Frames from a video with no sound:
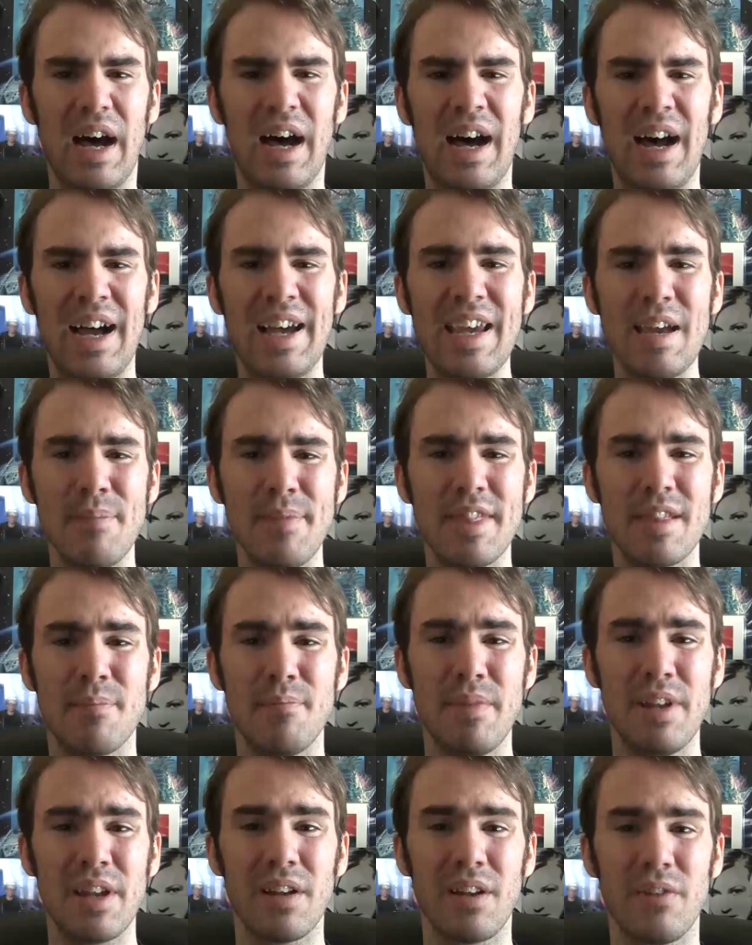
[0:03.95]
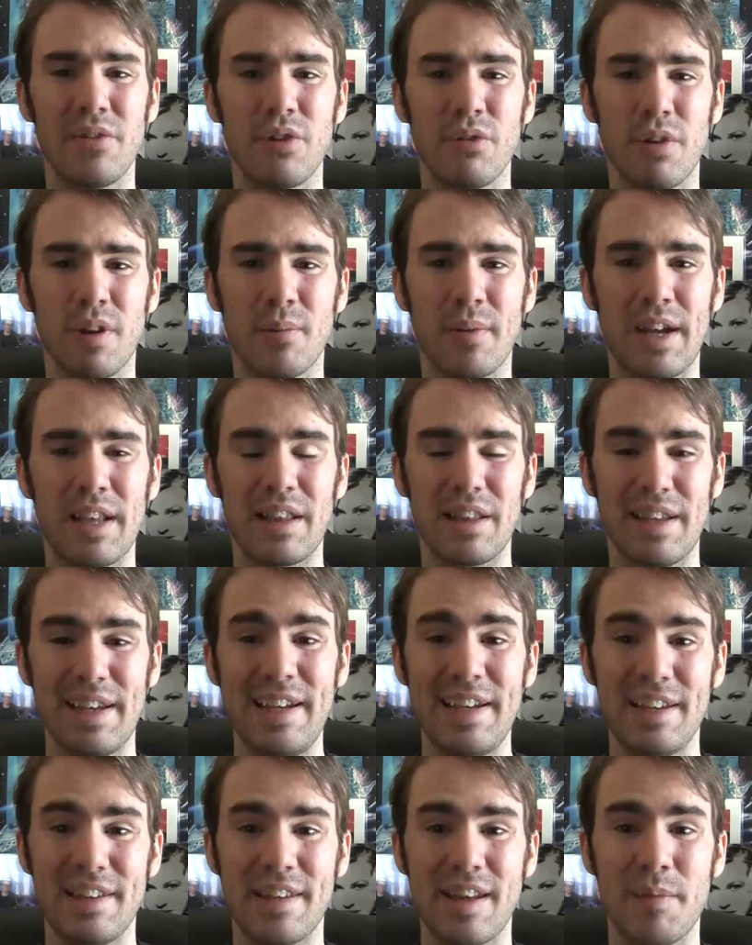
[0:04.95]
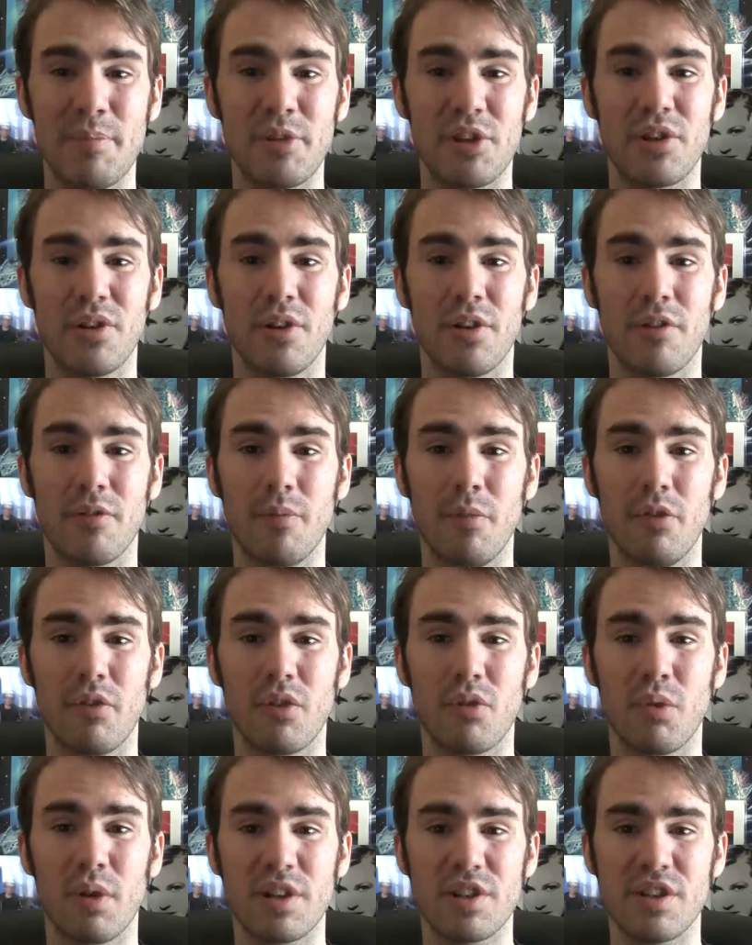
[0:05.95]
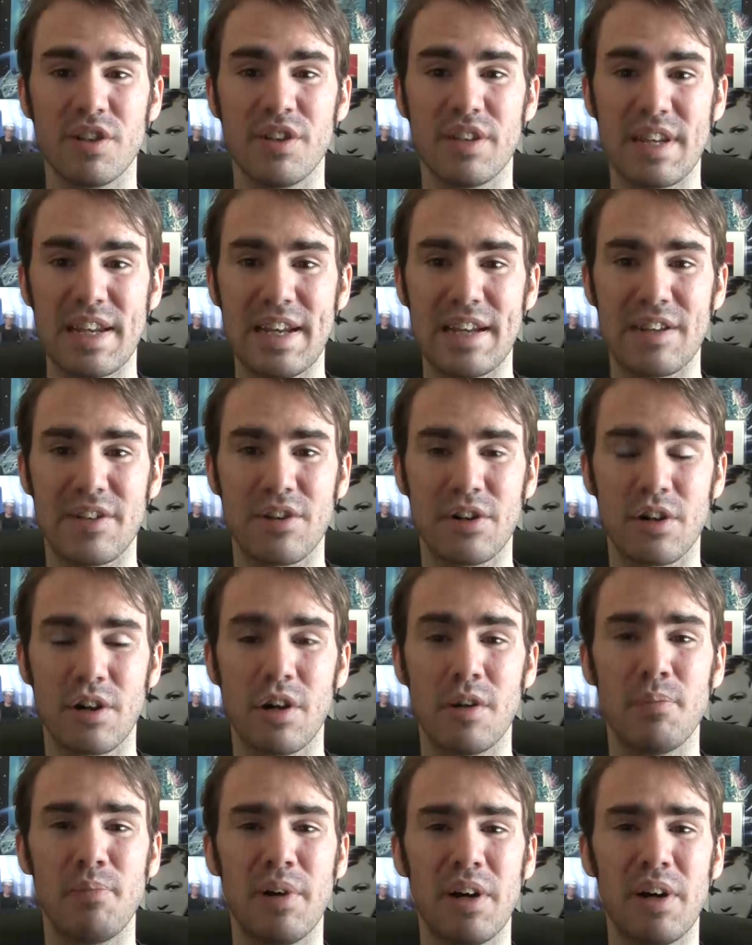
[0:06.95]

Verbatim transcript: am in the middle of doing my latest episode of Movie Questions Answered,